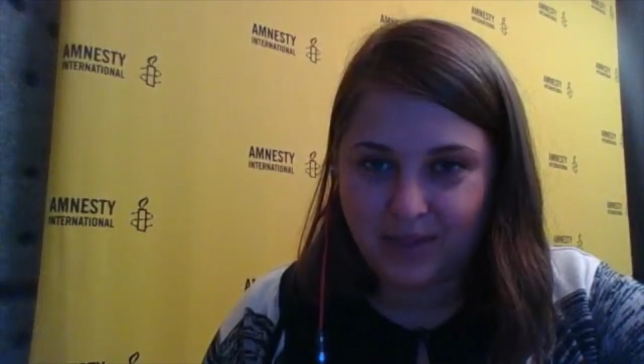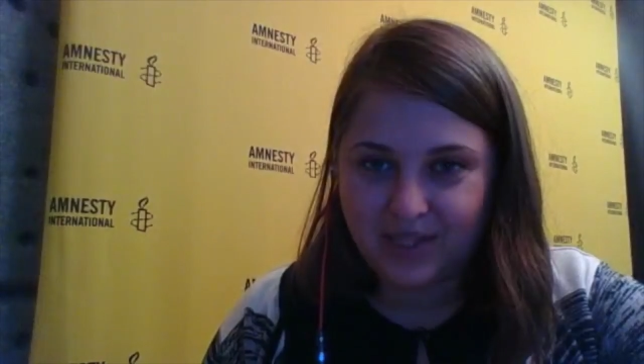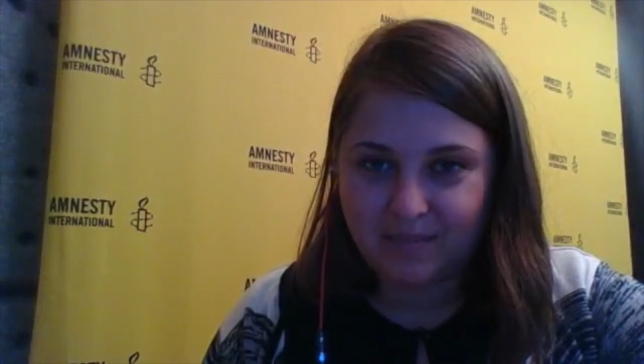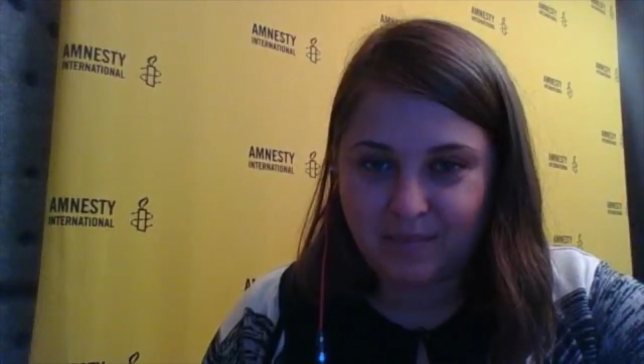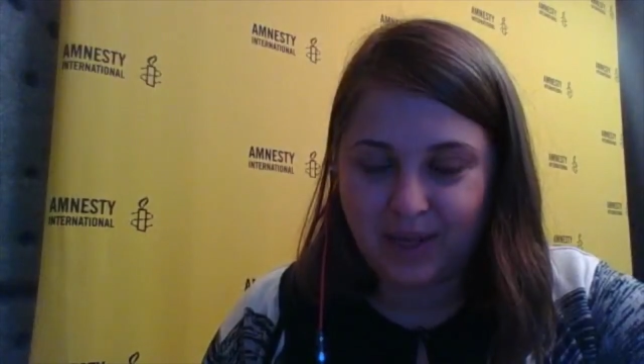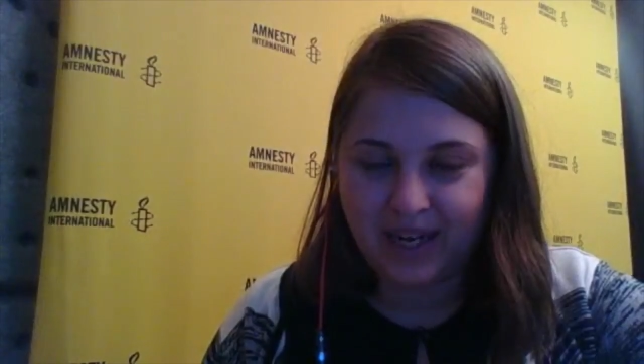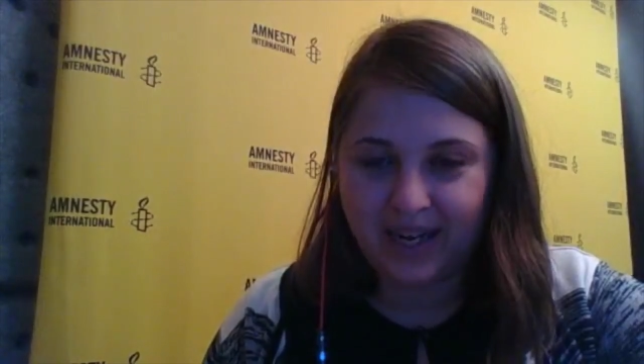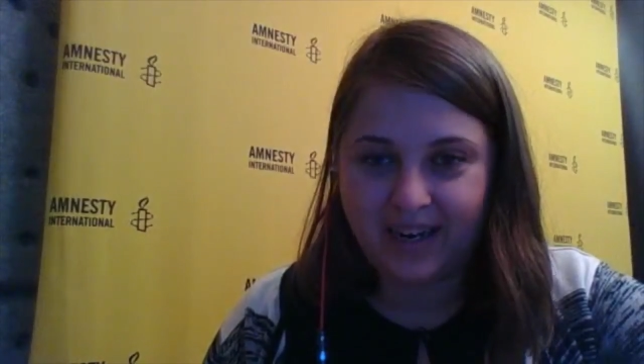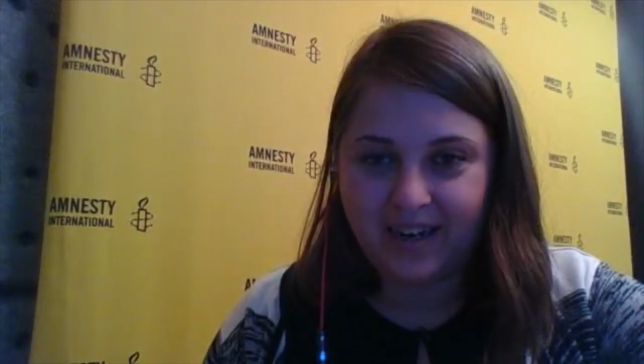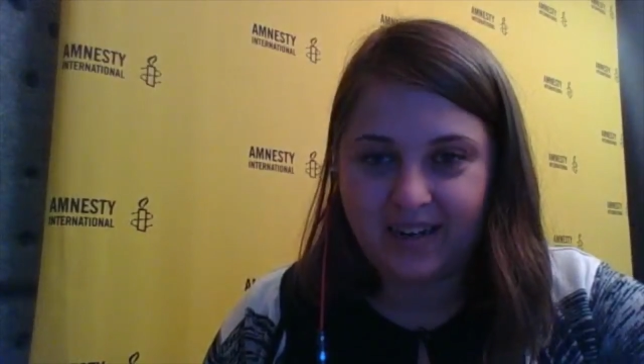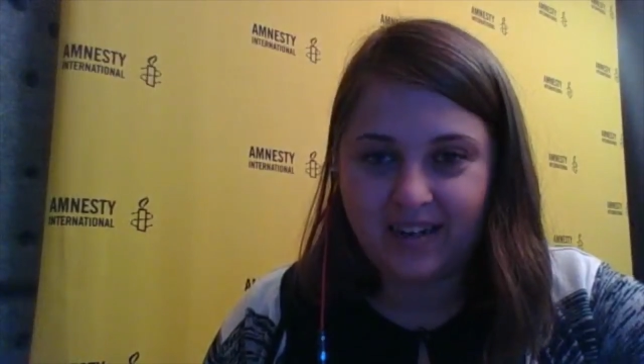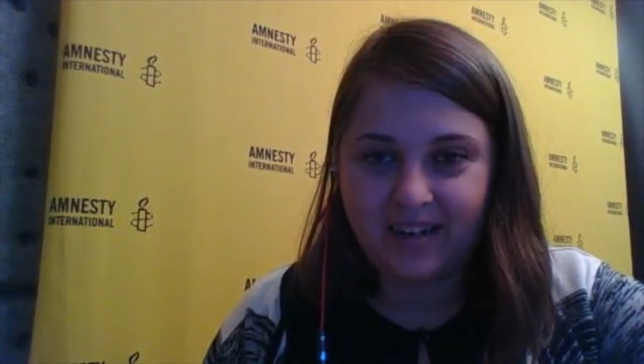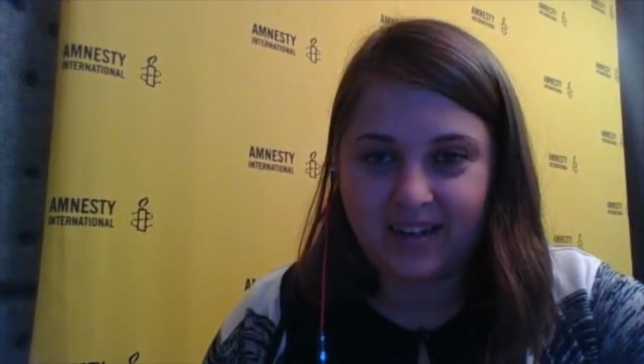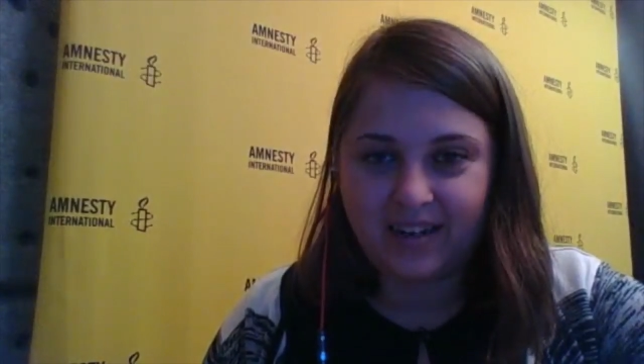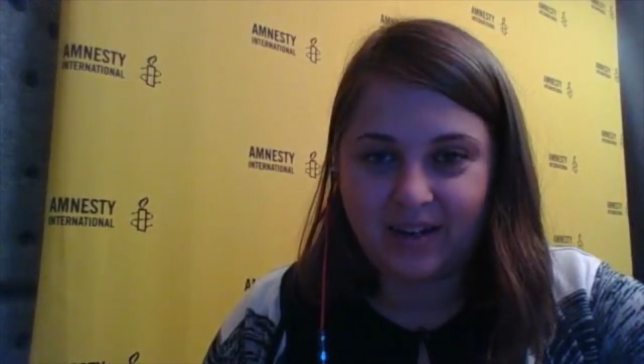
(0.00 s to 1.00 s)
is Milena,
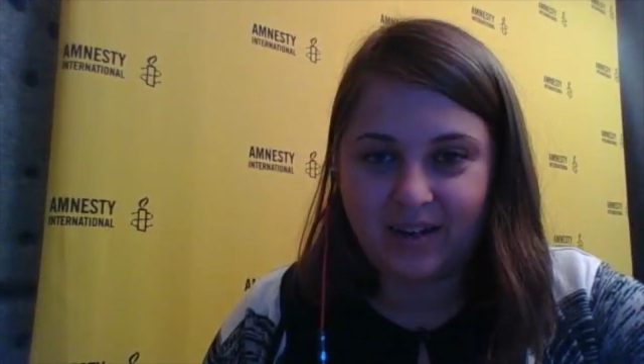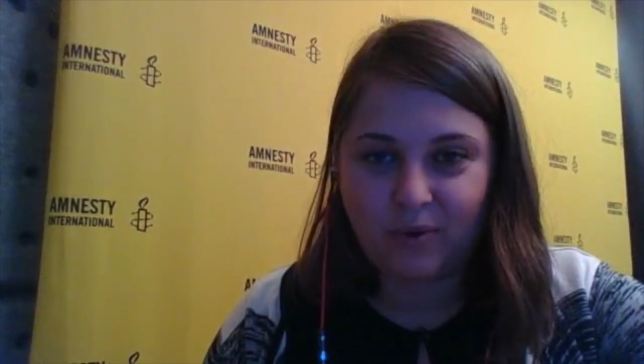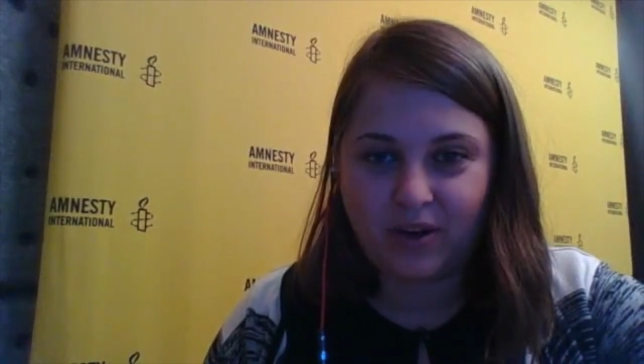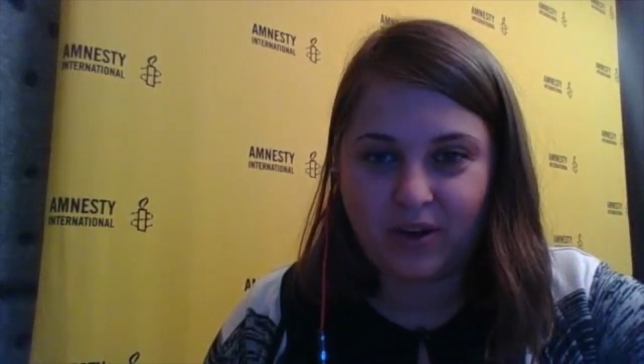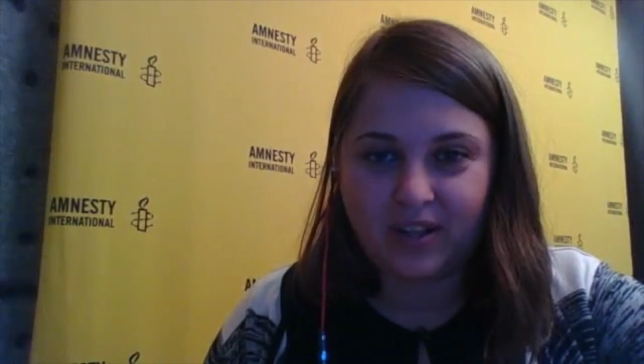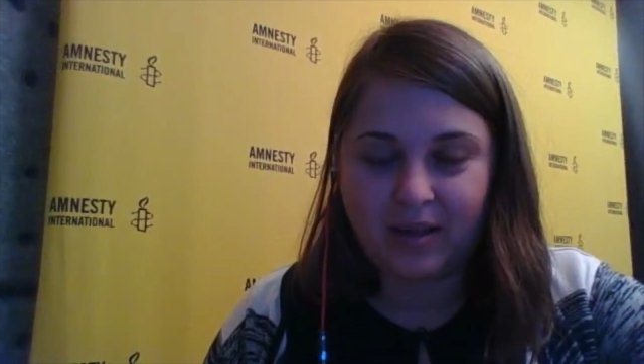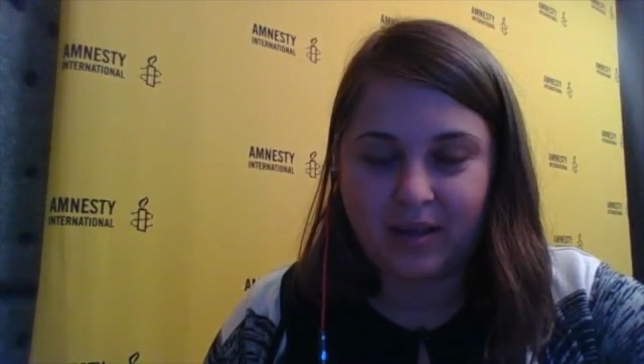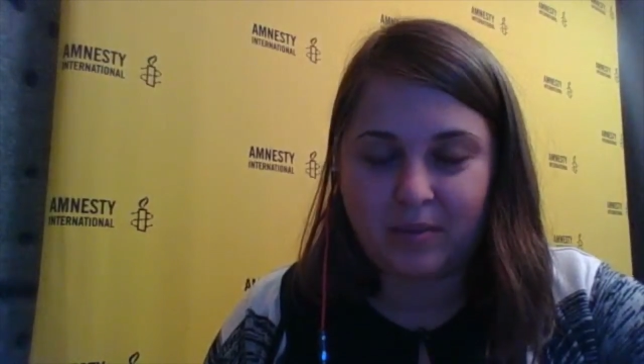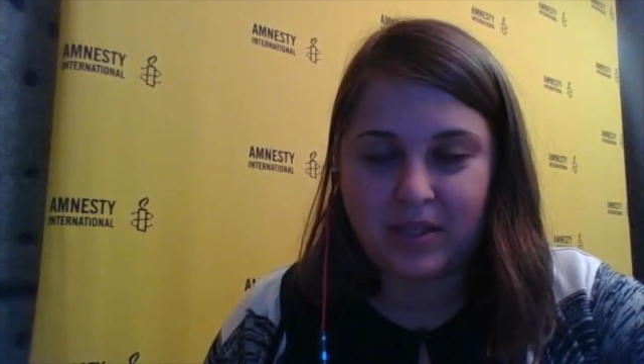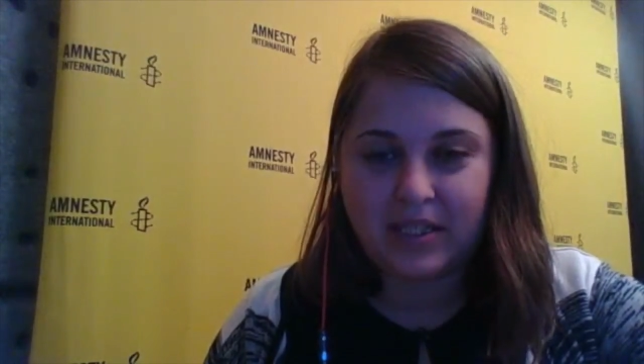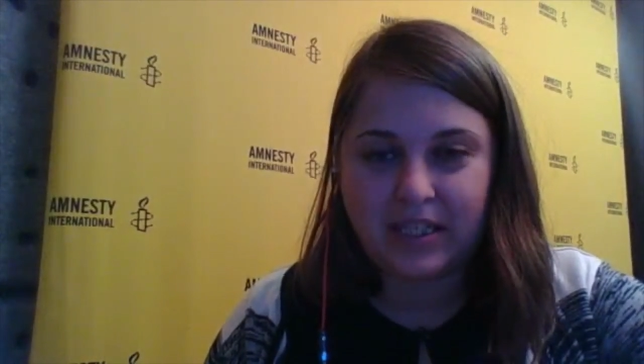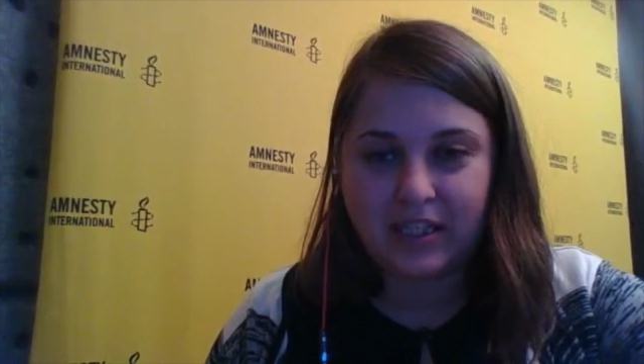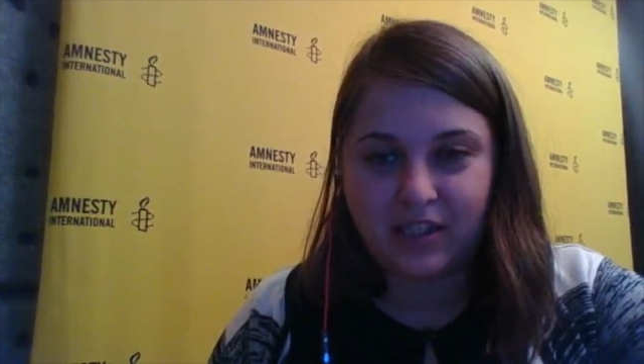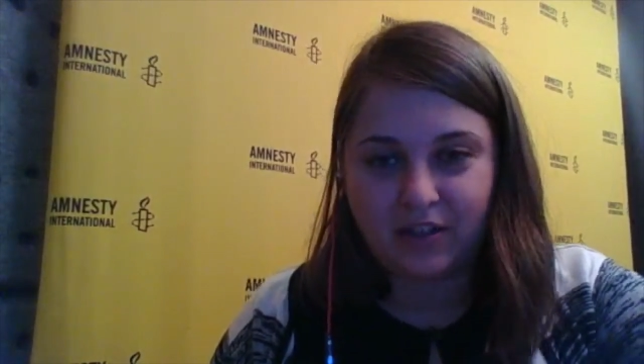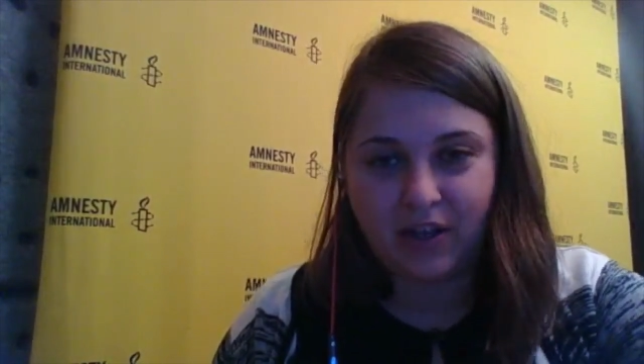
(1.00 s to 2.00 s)
and I work at Amnesty
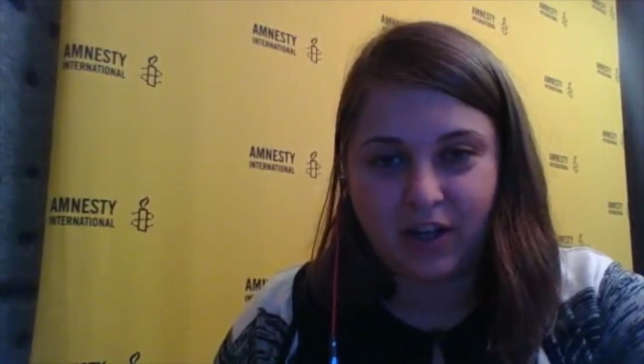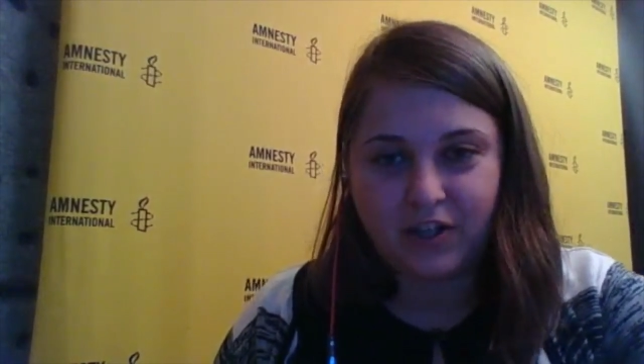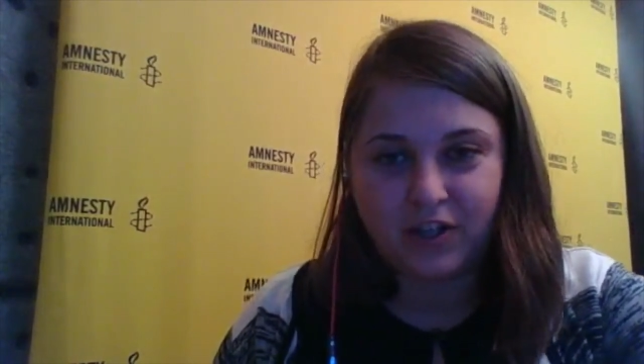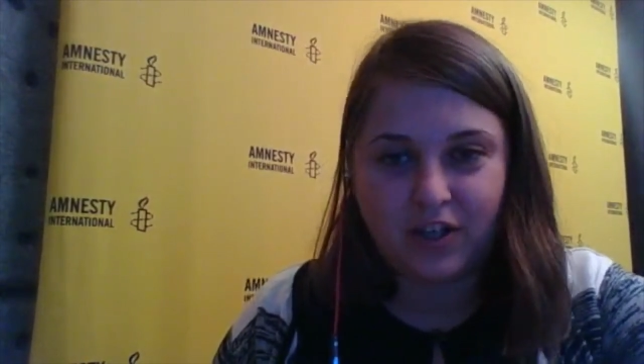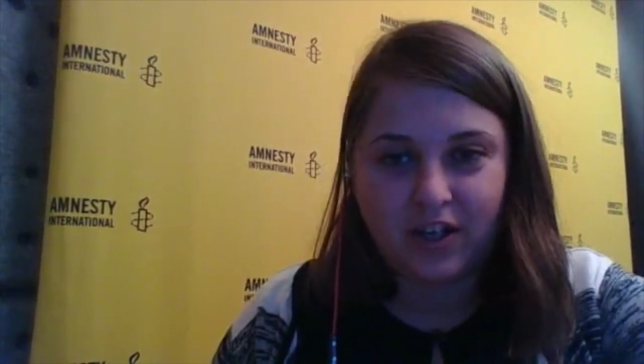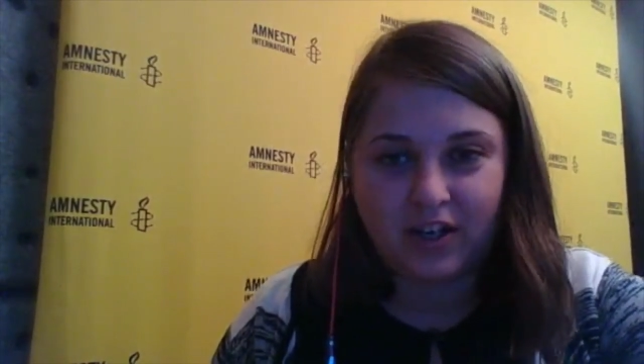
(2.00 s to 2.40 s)
International,